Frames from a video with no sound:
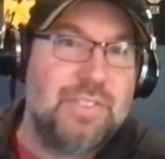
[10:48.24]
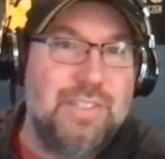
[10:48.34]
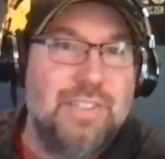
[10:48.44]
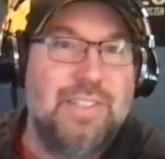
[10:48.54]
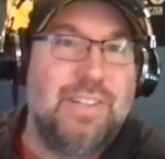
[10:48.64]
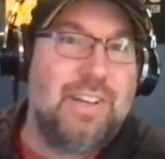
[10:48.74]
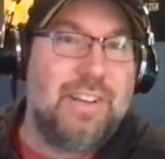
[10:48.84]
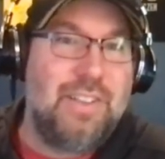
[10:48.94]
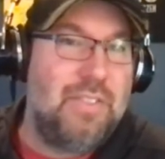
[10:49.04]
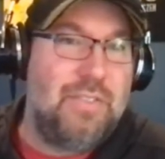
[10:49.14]
uh,
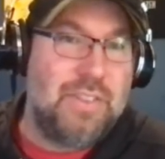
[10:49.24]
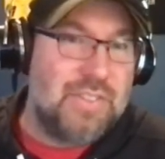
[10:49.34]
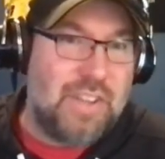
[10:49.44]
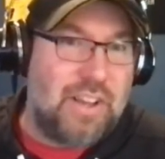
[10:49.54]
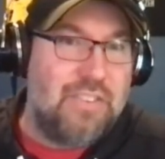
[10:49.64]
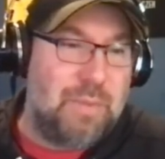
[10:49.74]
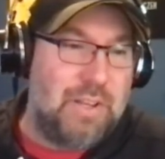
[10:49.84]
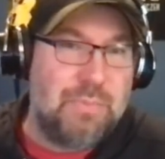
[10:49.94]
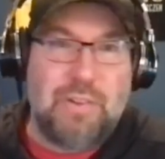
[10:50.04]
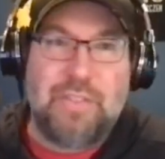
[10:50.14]
this side of
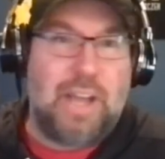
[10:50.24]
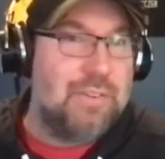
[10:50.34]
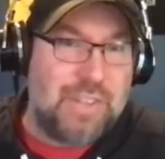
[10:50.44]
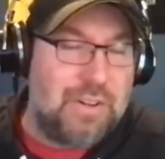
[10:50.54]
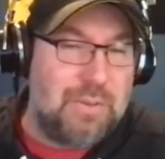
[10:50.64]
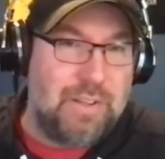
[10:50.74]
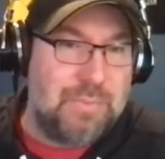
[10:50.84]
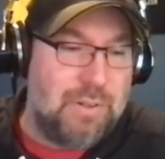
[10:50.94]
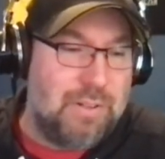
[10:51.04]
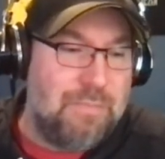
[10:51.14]
baseball, the outsider
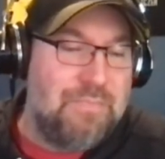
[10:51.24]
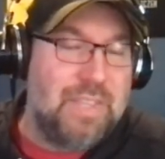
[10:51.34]
baseball.